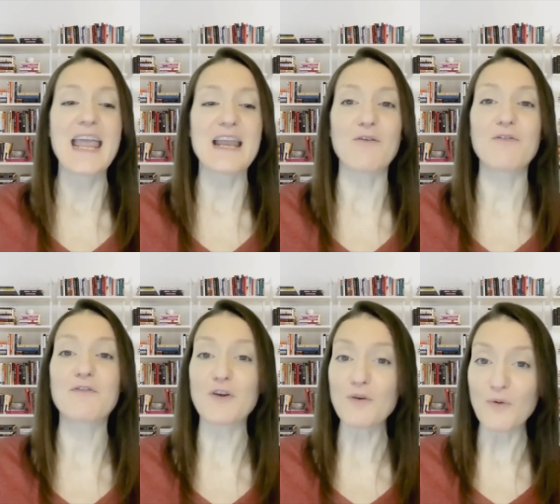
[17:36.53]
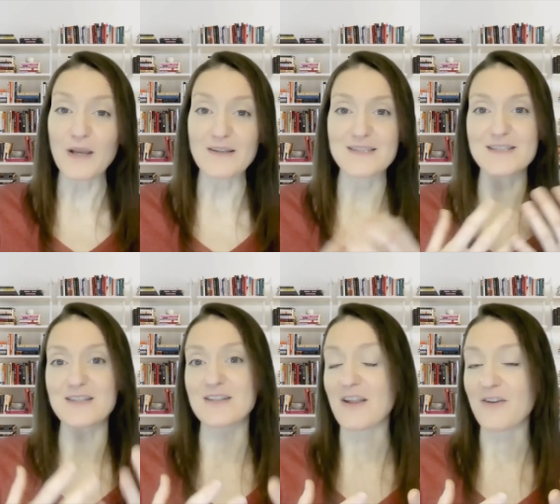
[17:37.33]
Now, fir oils is
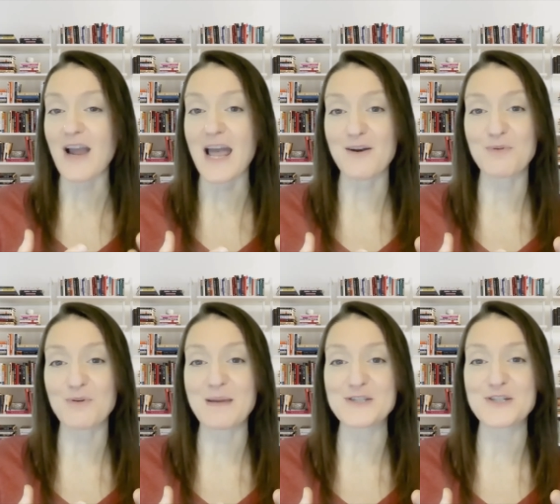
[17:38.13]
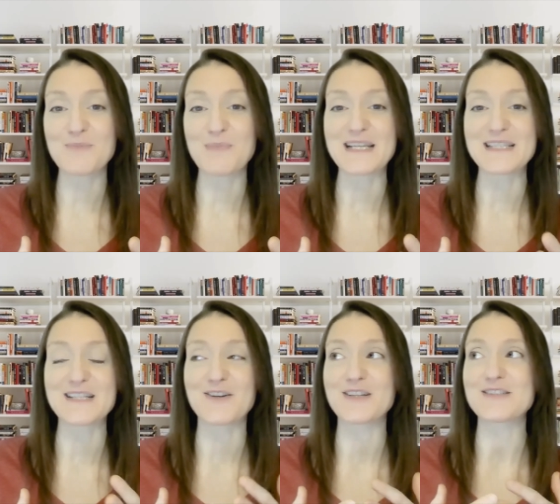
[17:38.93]
another honorable mention because
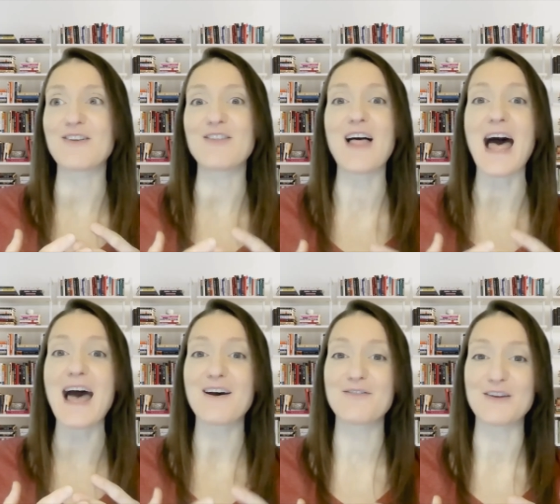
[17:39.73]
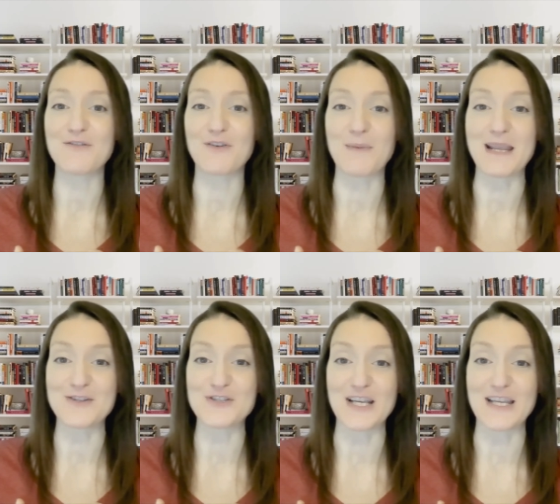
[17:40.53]
there is a lot of
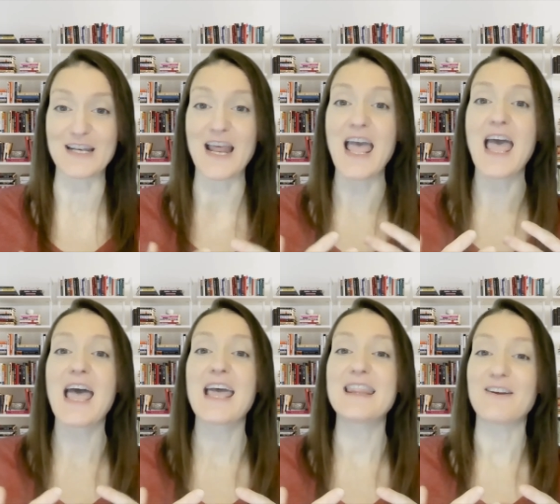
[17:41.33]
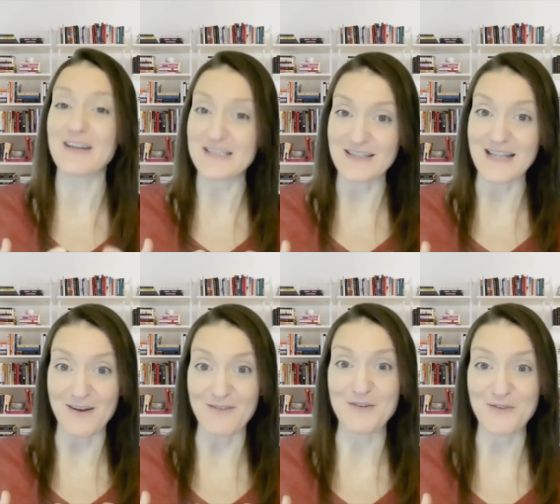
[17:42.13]
information there is a lot
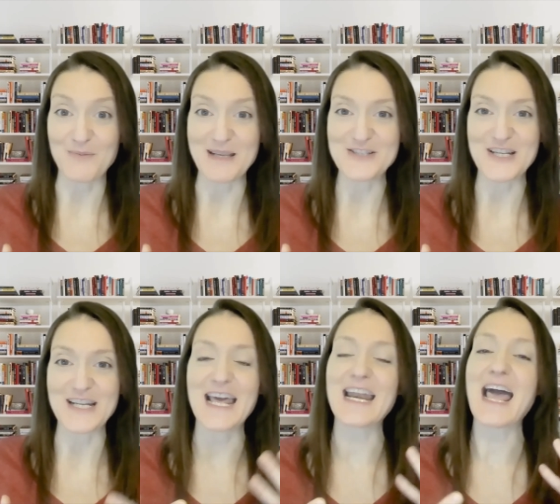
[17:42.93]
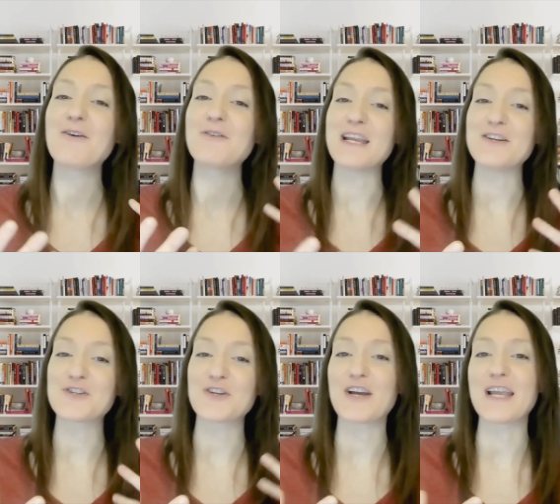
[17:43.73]
of information on how
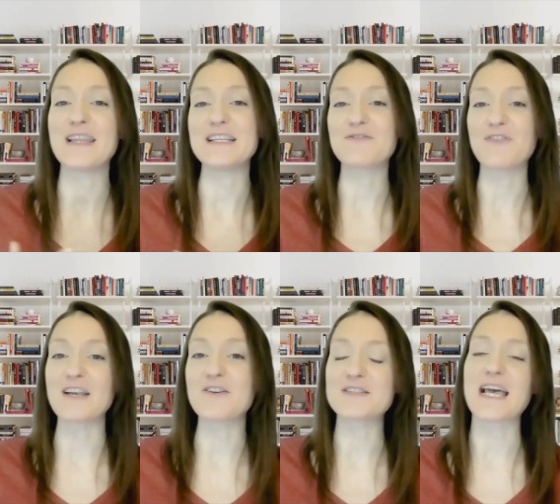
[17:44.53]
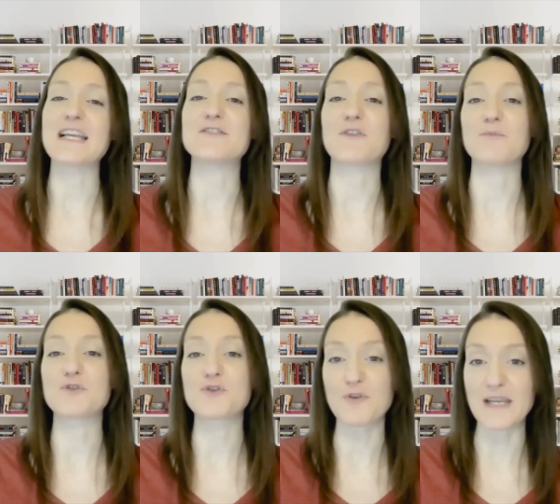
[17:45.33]
nature and these phytoncides from
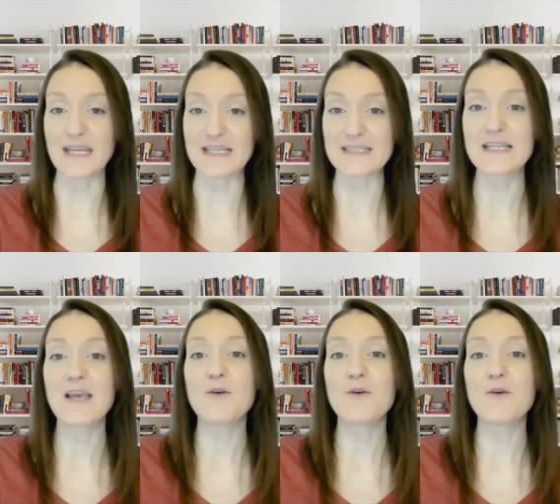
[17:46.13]
trees,